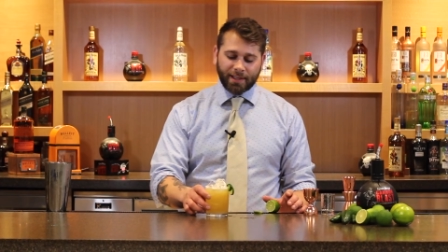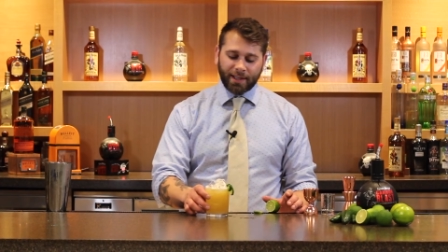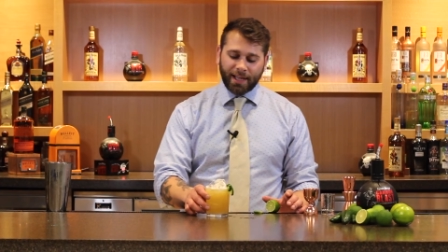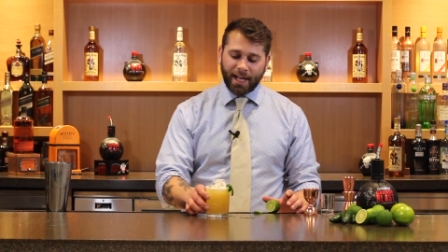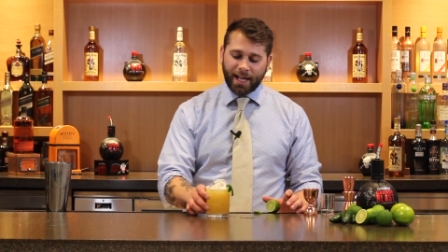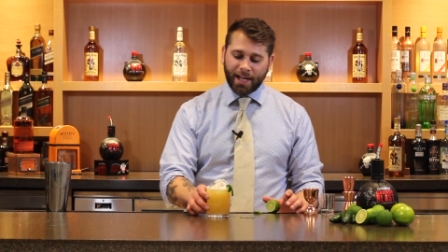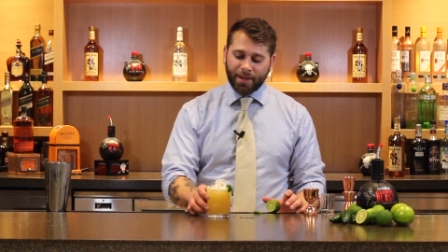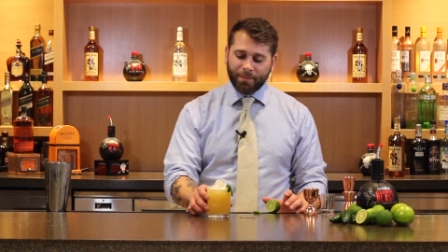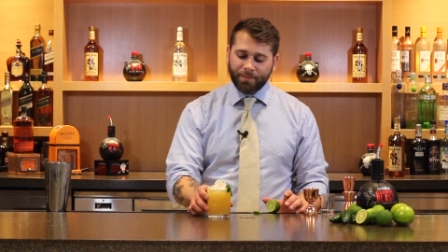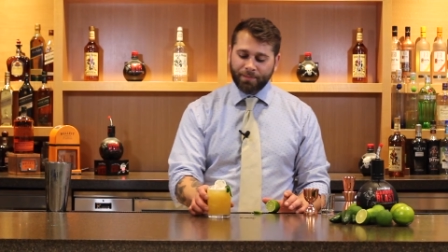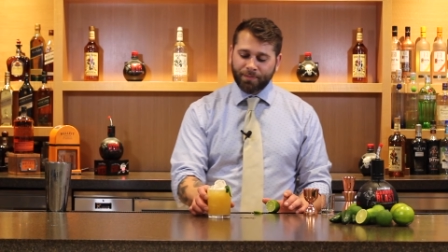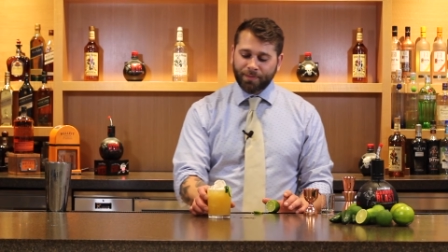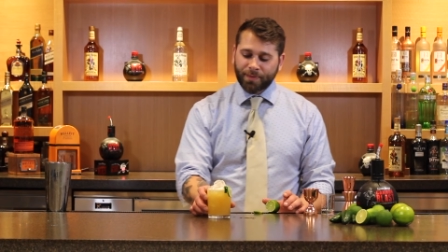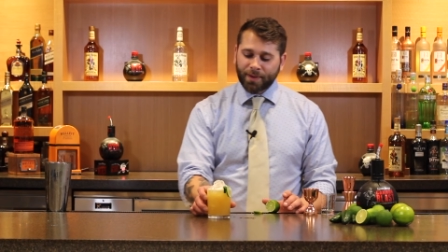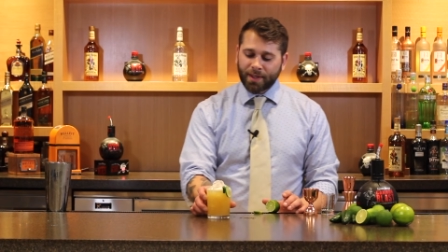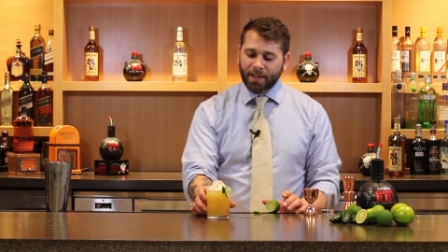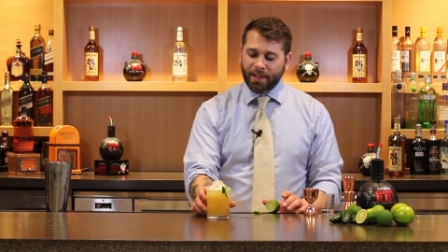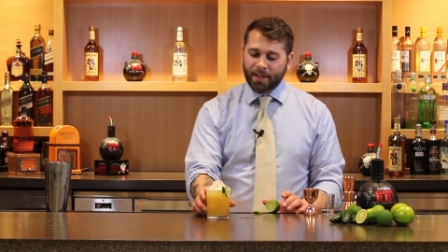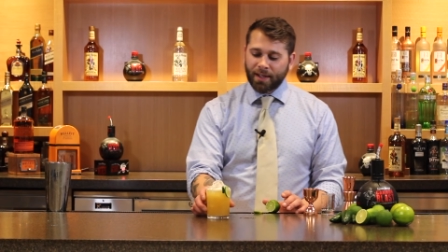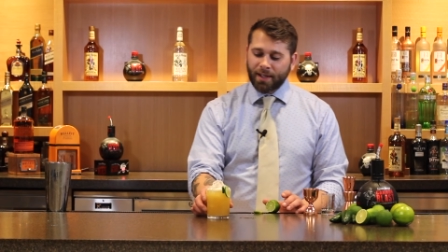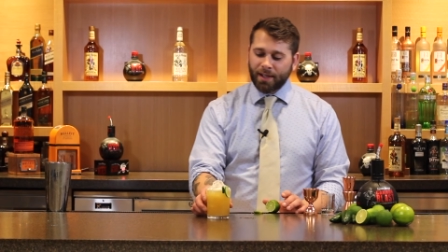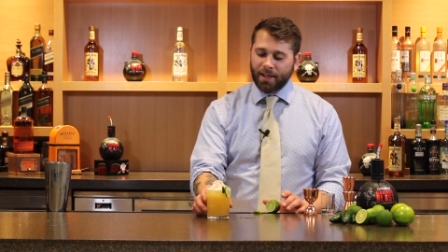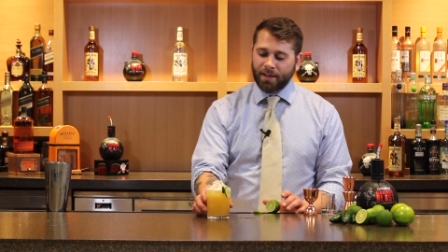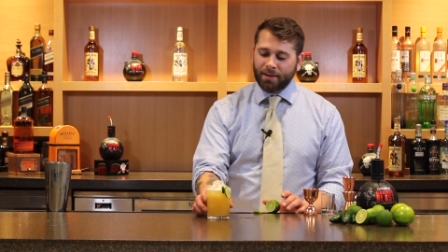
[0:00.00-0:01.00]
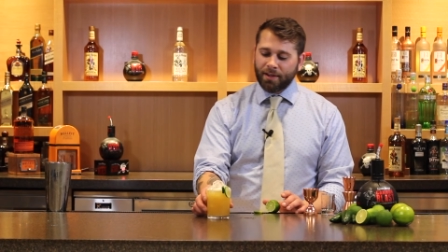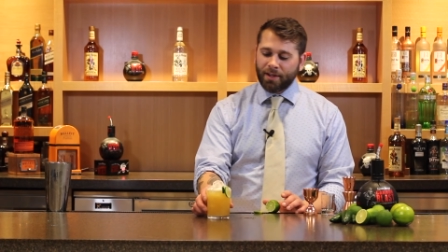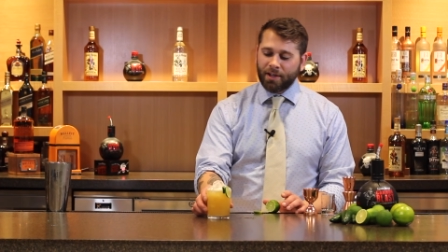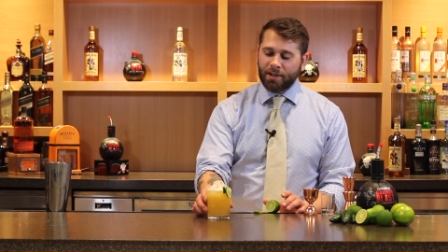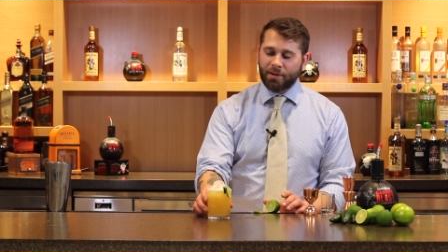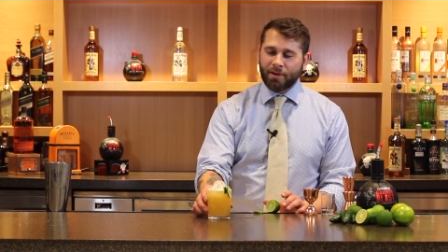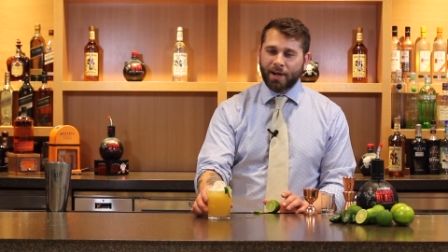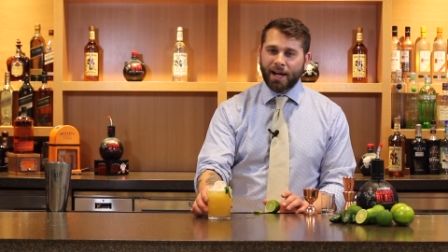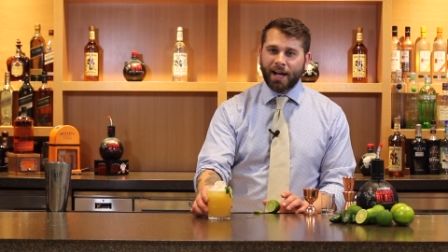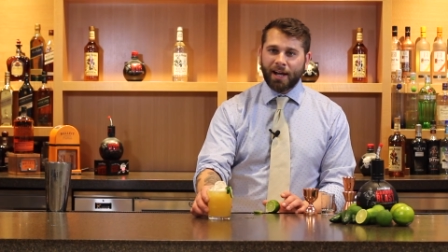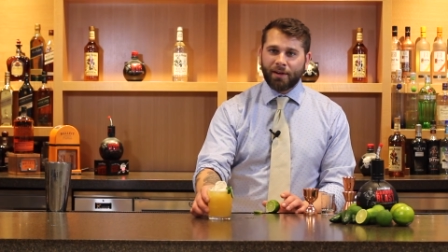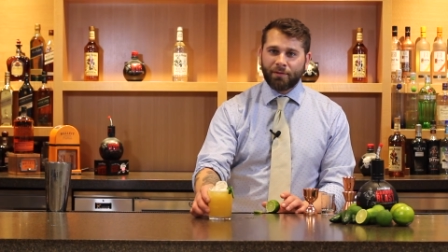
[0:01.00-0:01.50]
of lime. And there
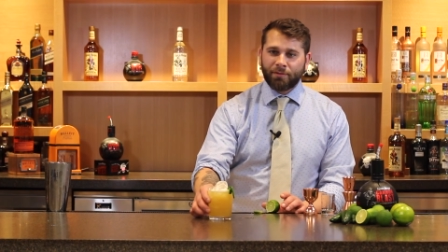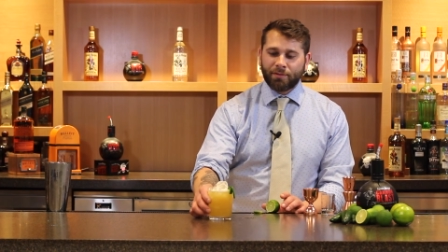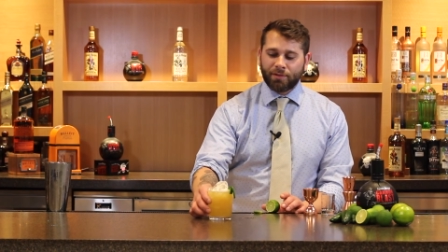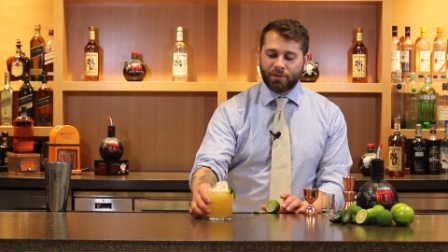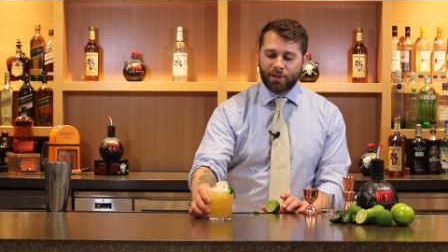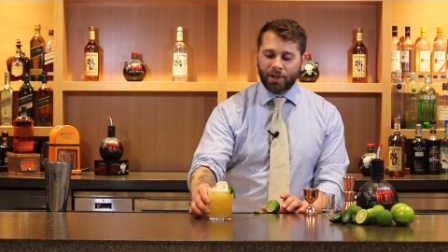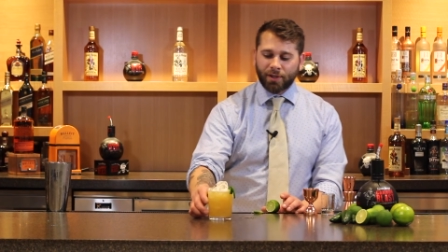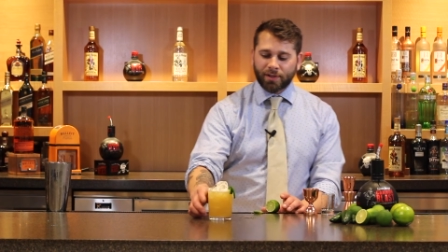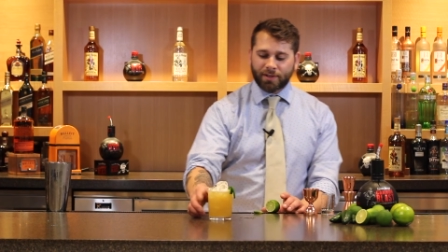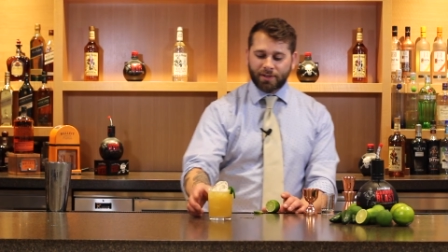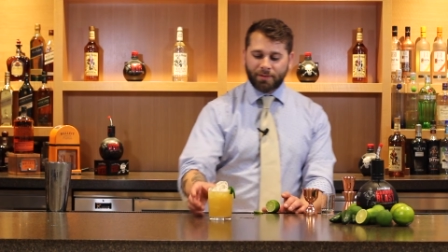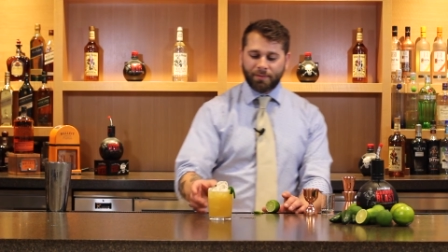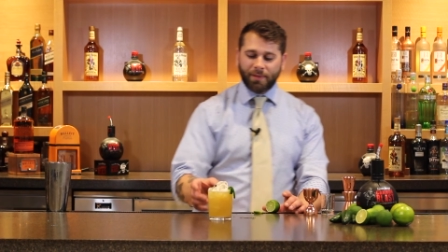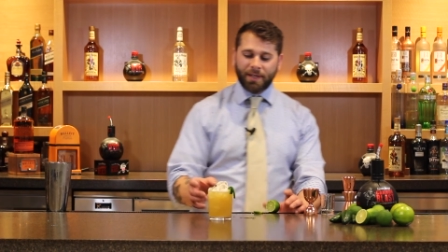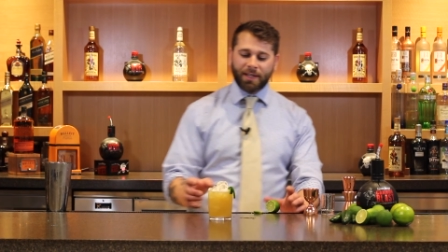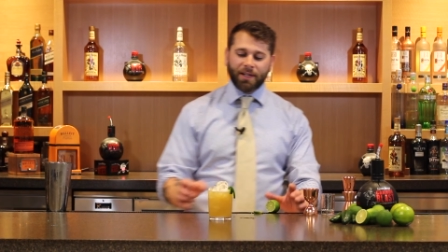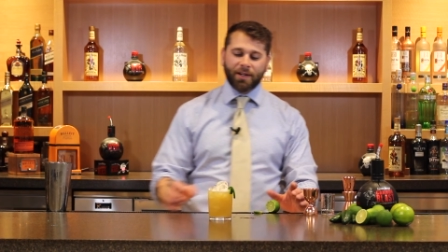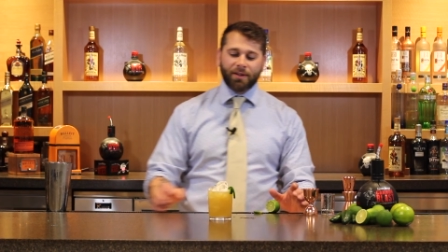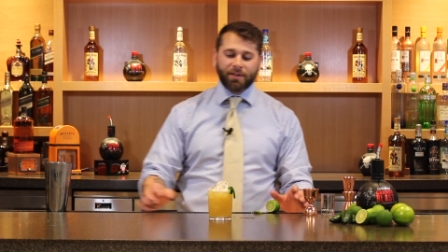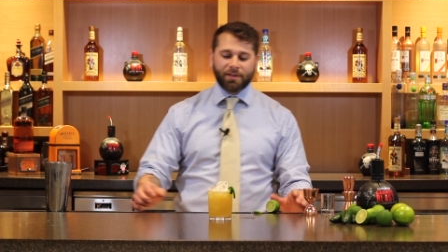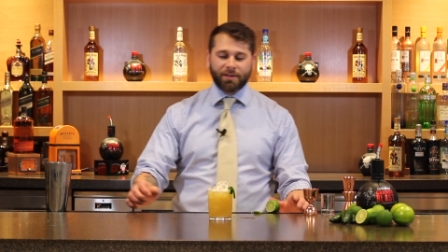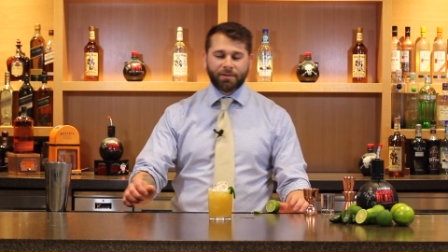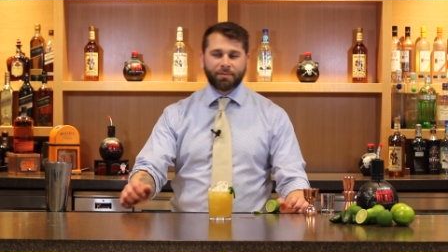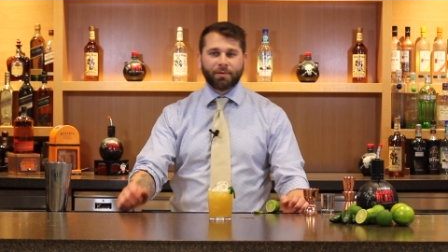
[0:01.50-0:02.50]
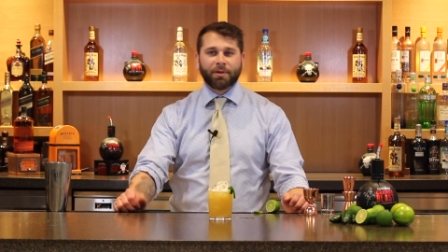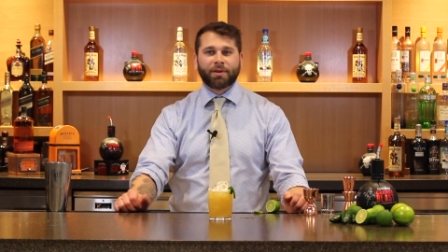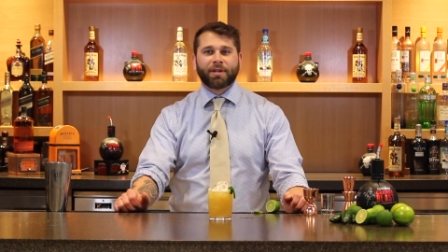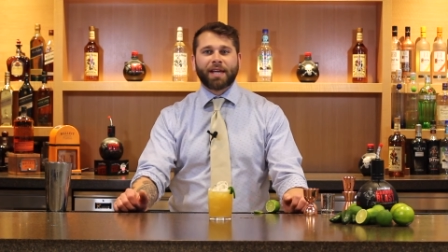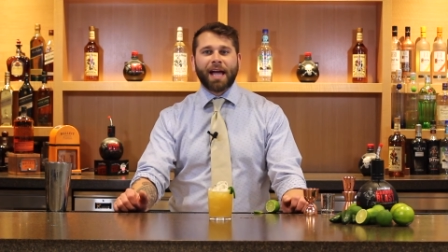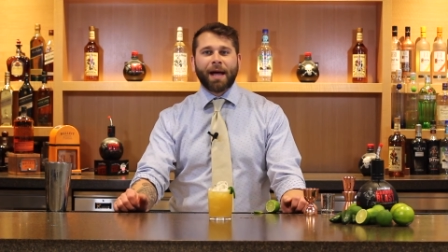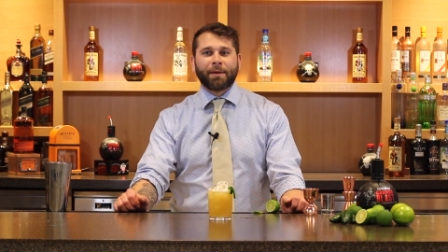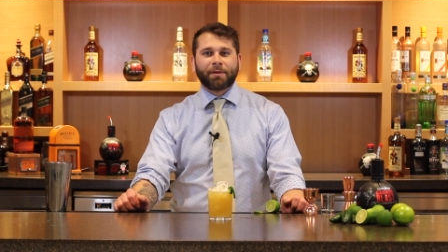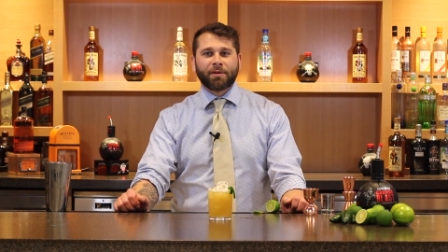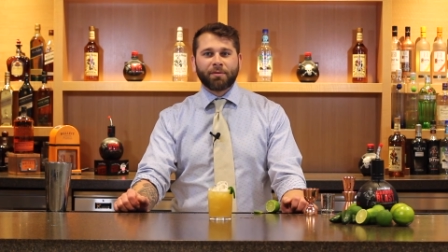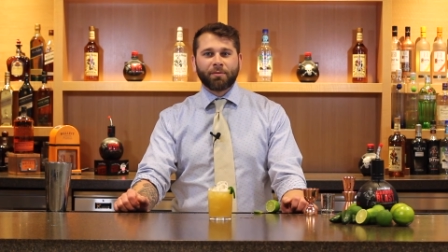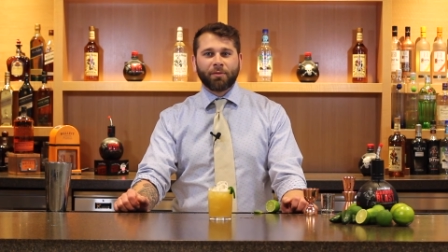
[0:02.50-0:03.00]
you have Dos Amigos with
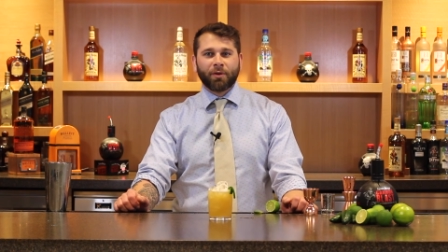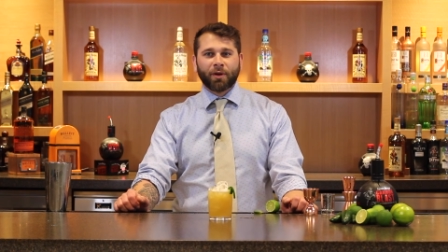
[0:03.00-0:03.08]
Captain